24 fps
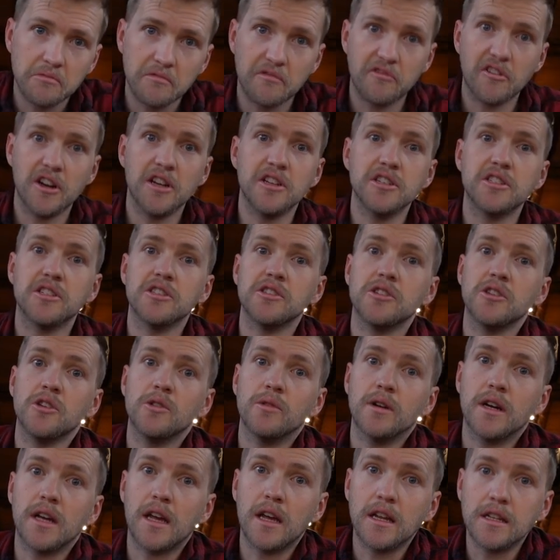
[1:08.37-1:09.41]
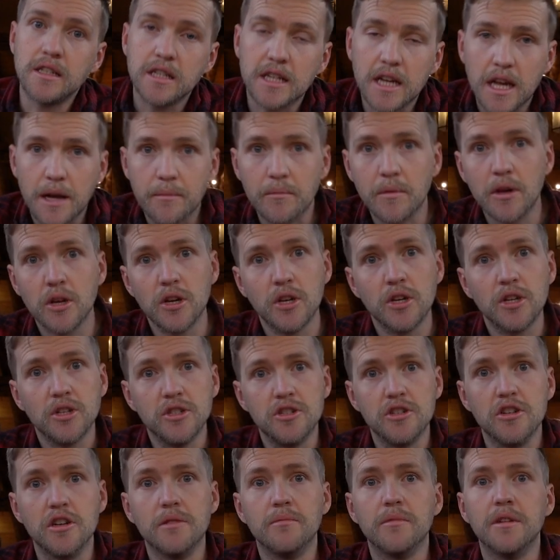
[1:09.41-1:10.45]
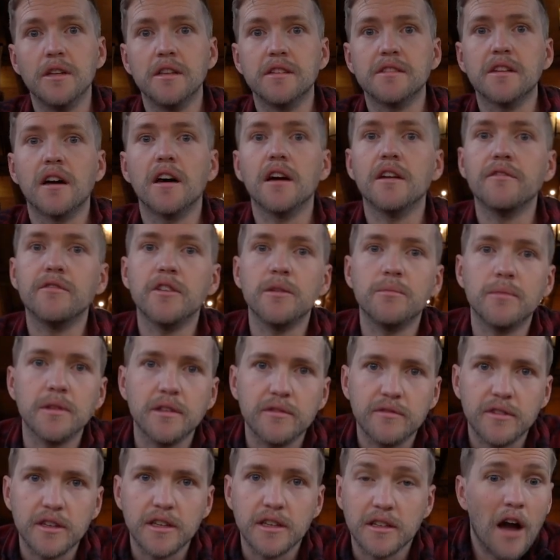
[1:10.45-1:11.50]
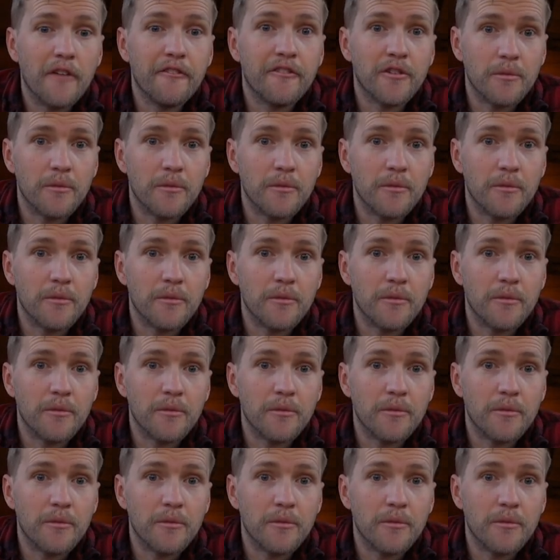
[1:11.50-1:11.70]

French is UIAGM, German is IVBV.